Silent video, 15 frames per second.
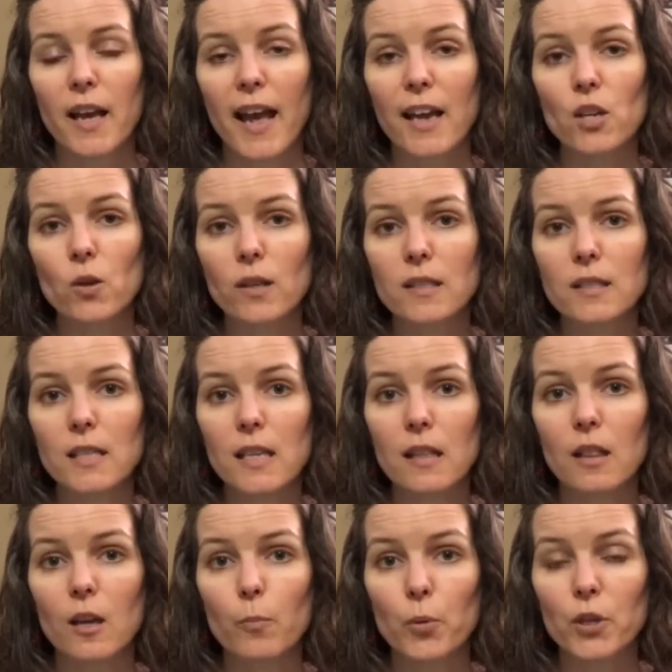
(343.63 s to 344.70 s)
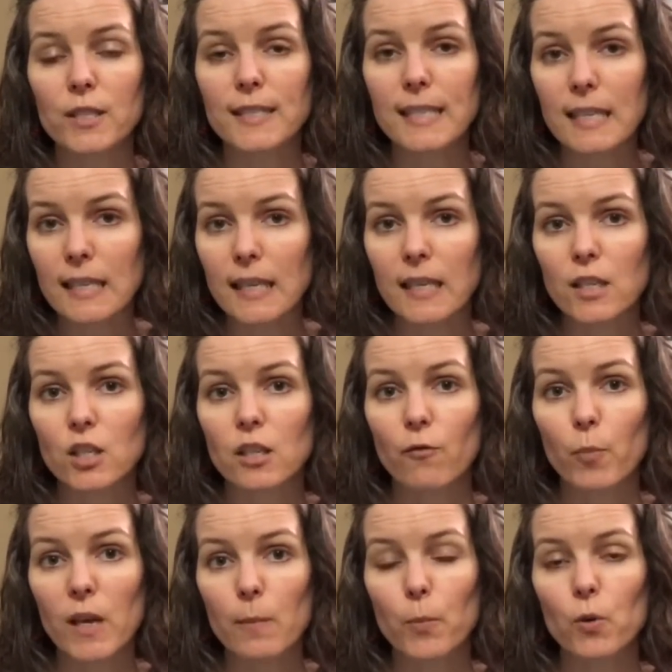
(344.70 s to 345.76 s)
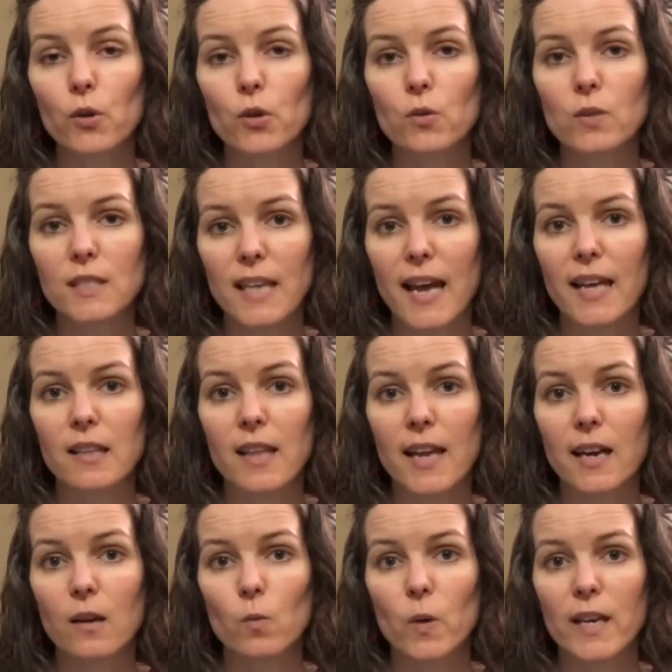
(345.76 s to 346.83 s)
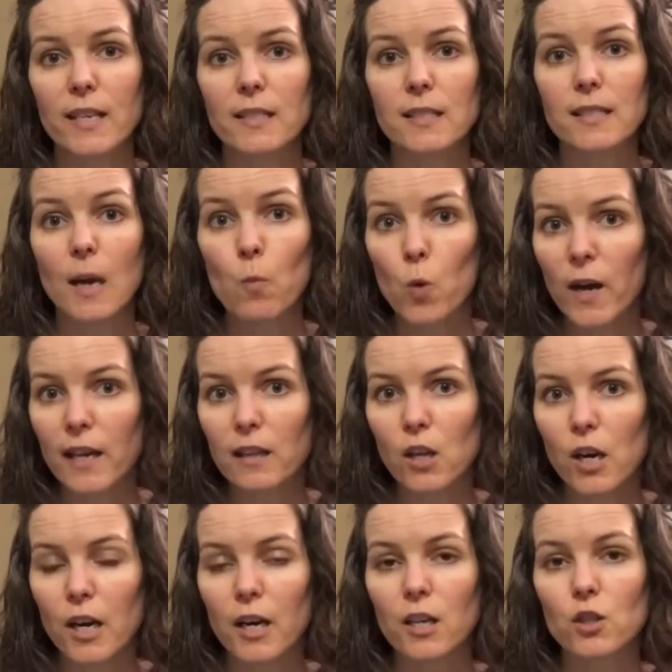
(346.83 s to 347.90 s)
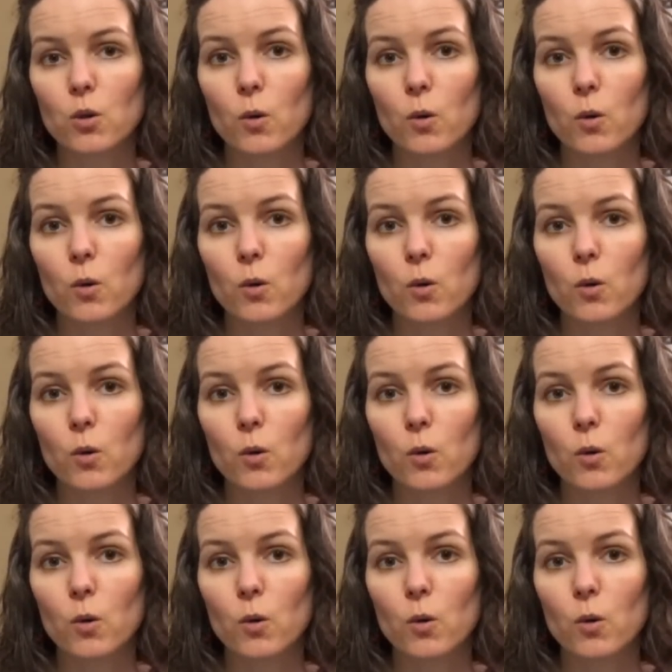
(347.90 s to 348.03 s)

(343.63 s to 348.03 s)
and you can see the percentage of people who said that it was somewhat large